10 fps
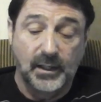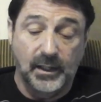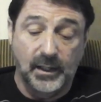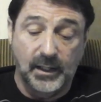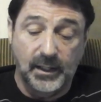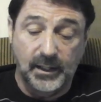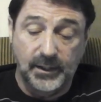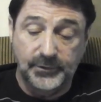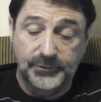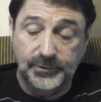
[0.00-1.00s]

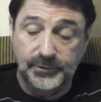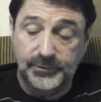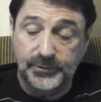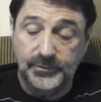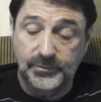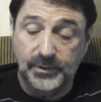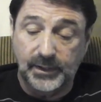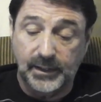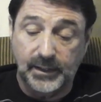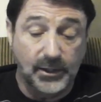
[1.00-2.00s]
to
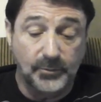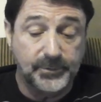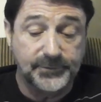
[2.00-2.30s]
help